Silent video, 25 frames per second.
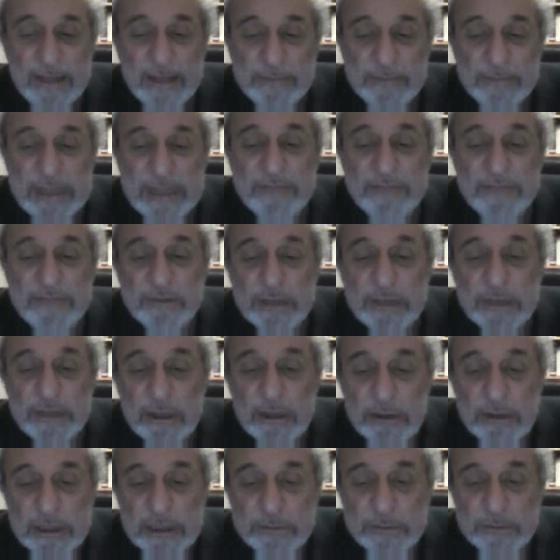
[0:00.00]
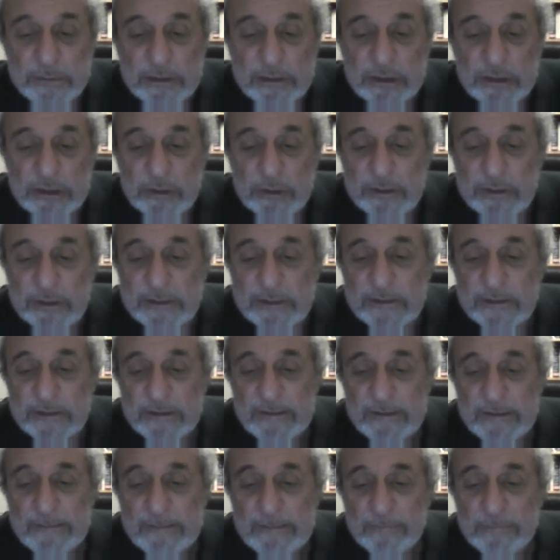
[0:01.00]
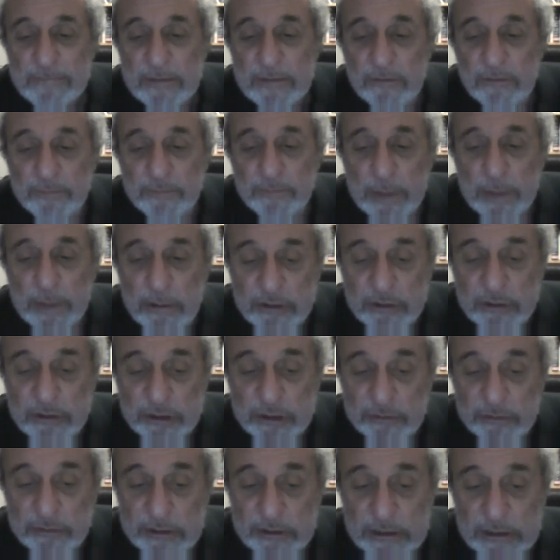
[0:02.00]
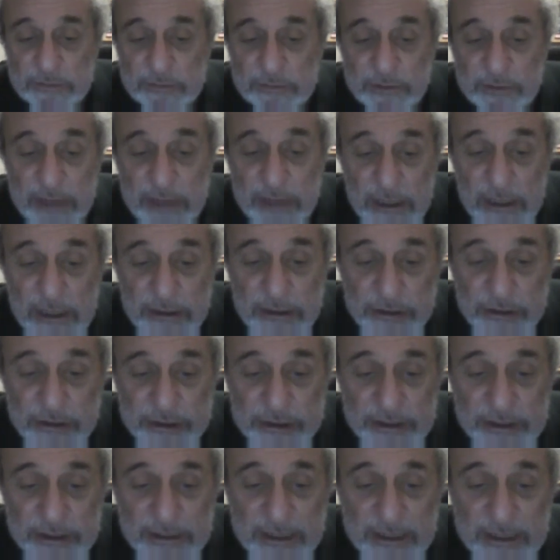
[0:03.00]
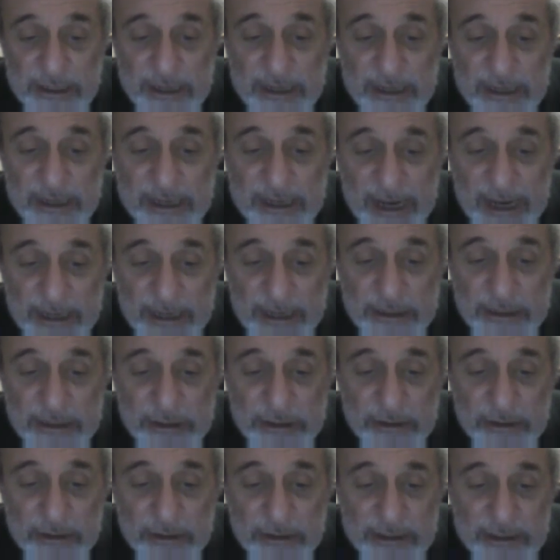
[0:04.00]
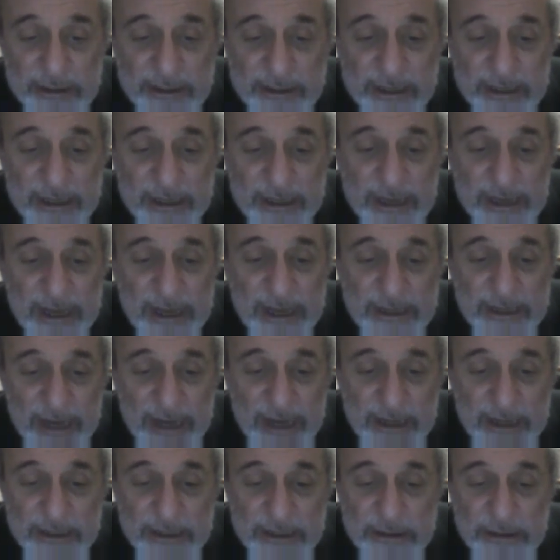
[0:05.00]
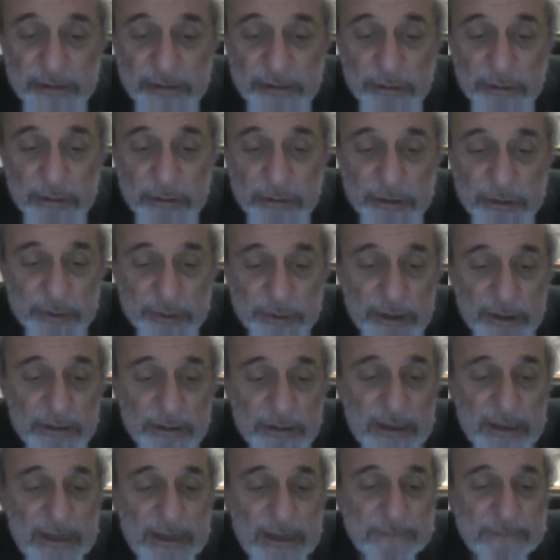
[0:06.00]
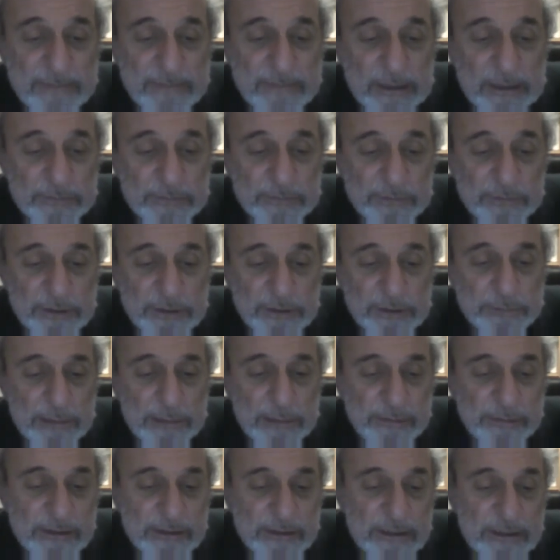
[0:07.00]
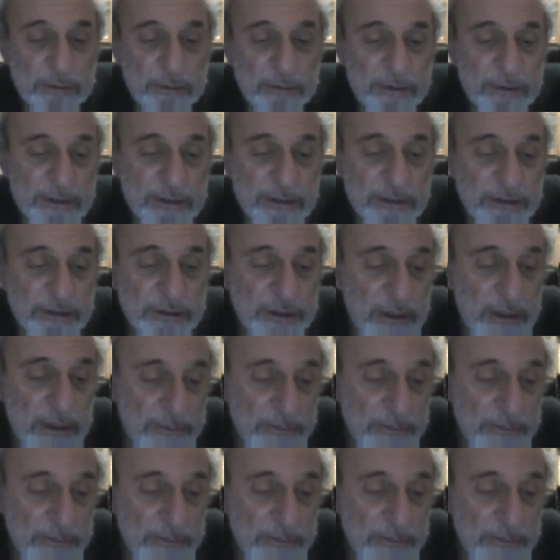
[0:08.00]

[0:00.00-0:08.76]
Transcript: even though he's been doing poetry readings for years in Canada and in New York as well. His first public gig with a guitar,